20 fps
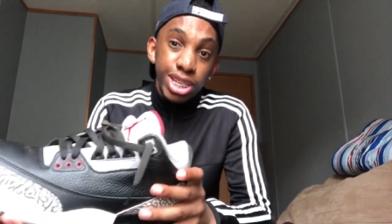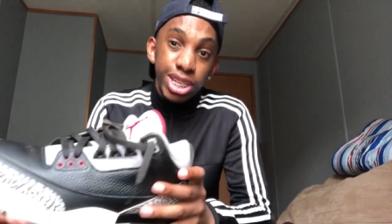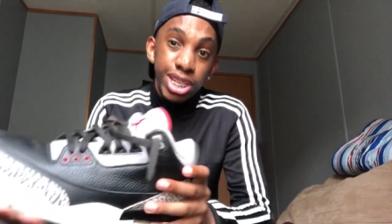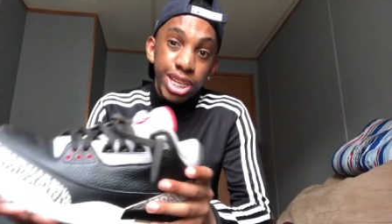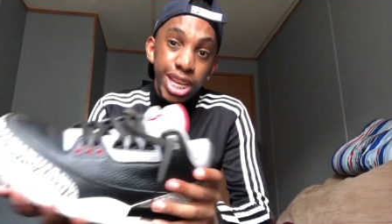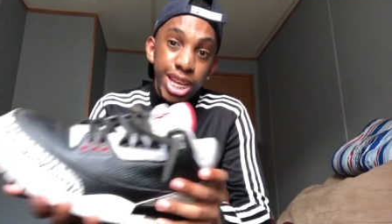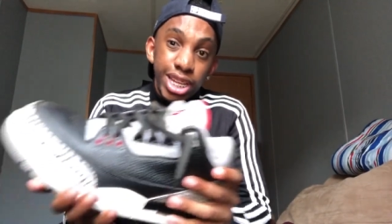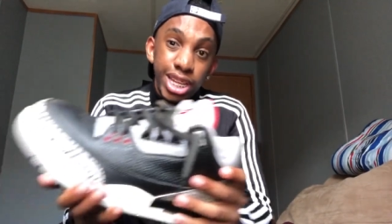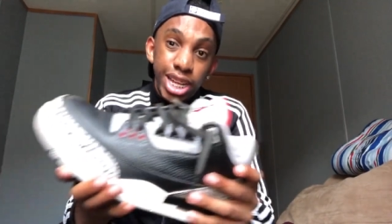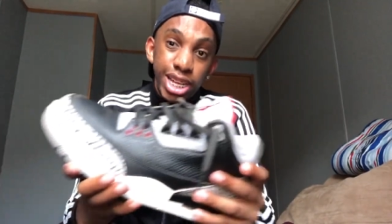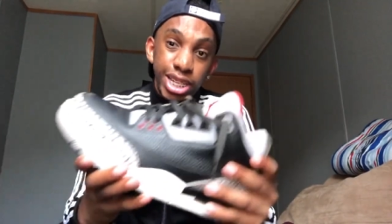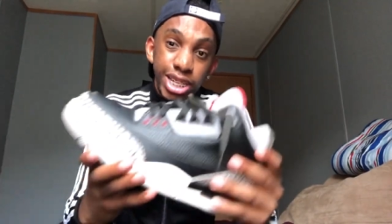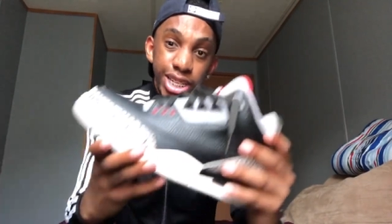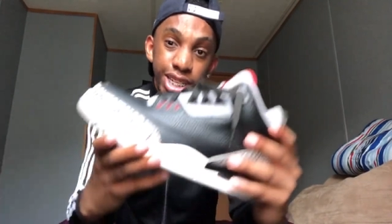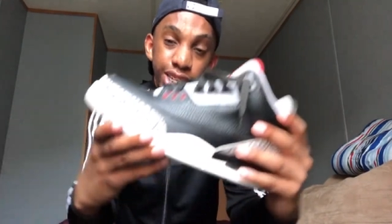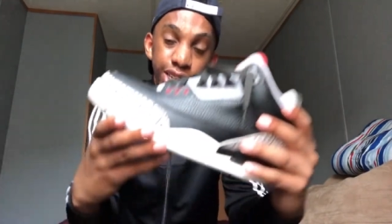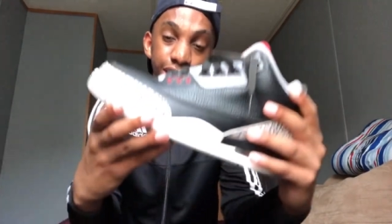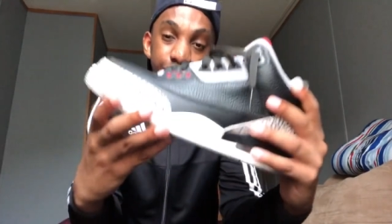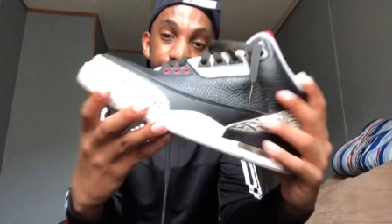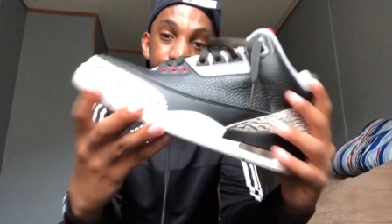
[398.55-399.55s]
it got like
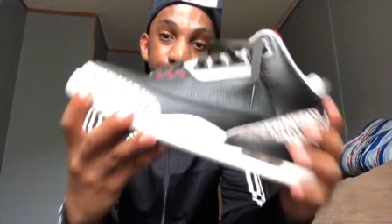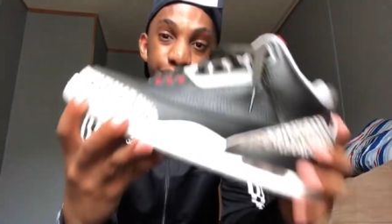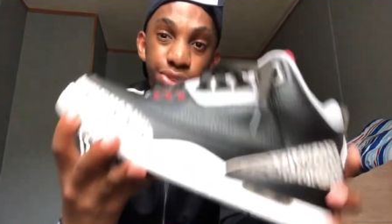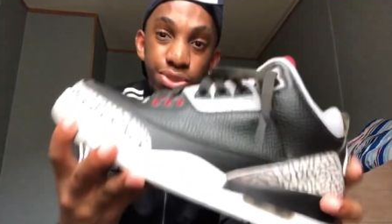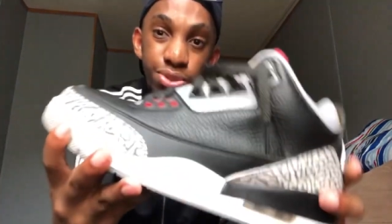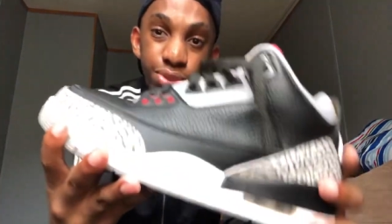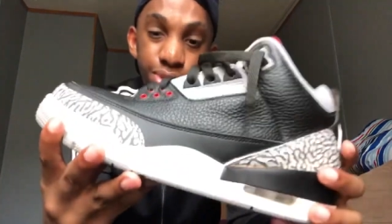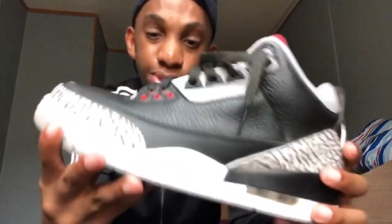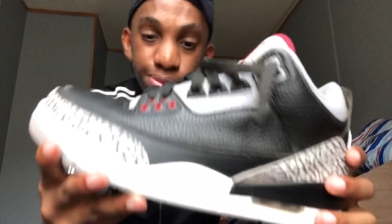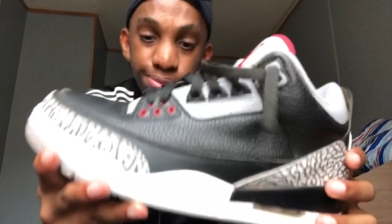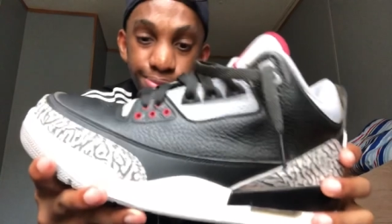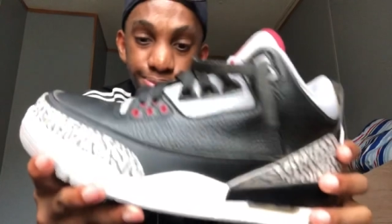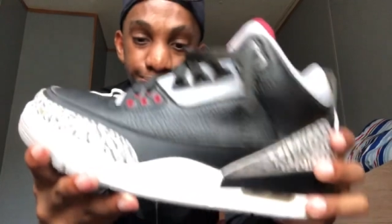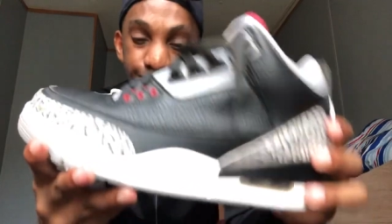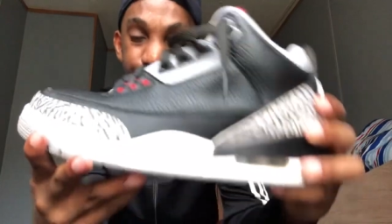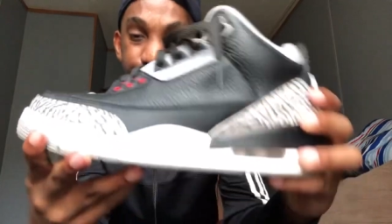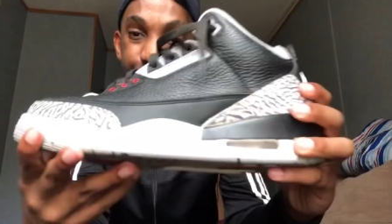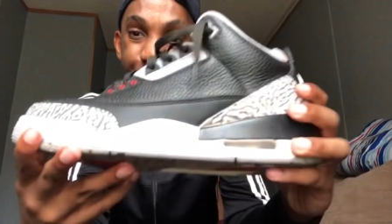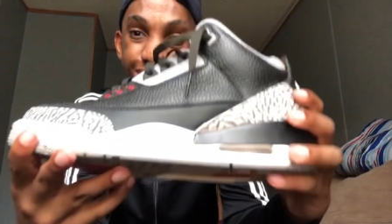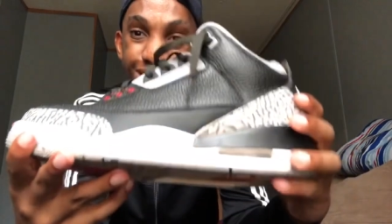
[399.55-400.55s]
a little
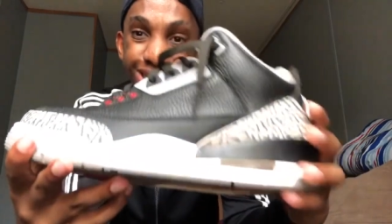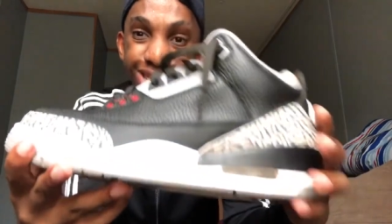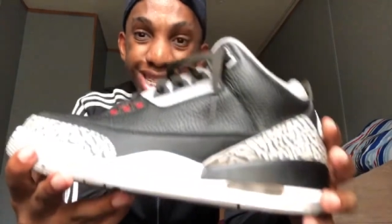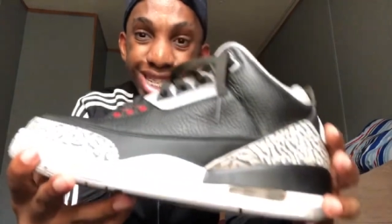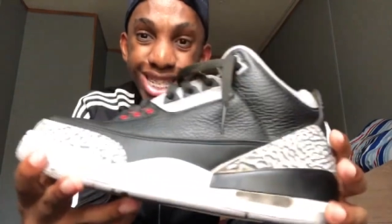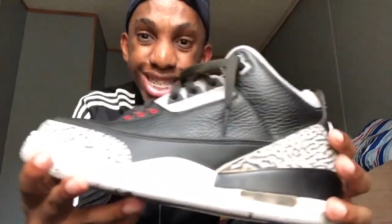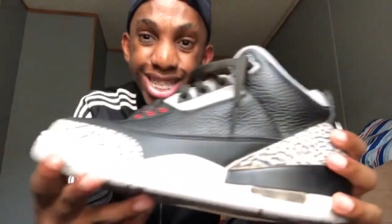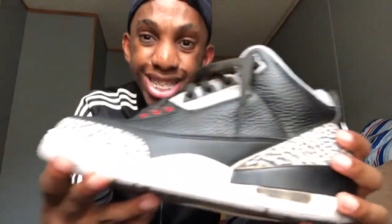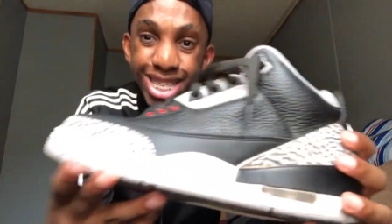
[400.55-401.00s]
muddy,